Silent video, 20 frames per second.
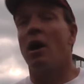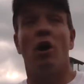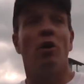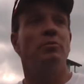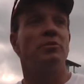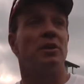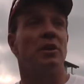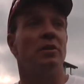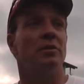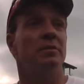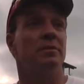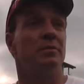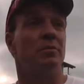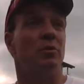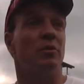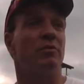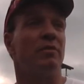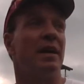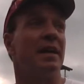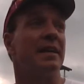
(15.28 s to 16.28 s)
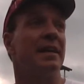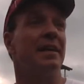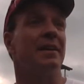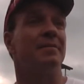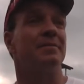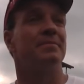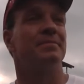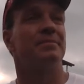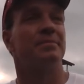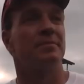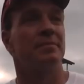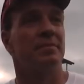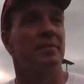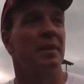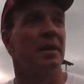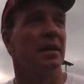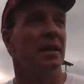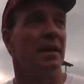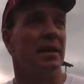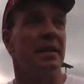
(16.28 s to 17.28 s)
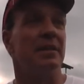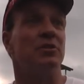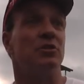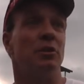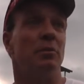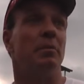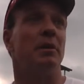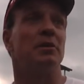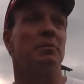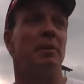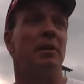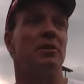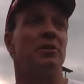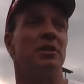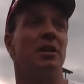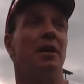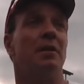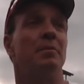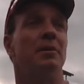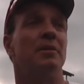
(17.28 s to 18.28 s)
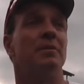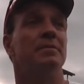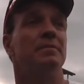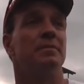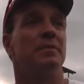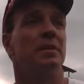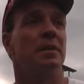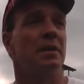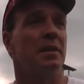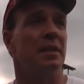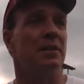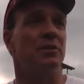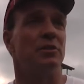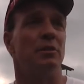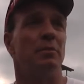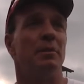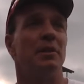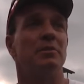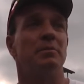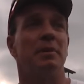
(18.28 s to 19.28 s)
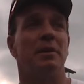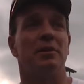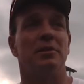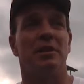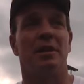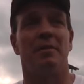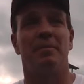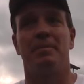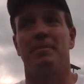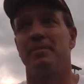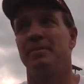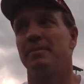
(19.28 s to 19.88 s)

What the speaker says: I hope so. We'll find out. Needs to do a much better job, though. Mm-hmm. Needs to do a much better job.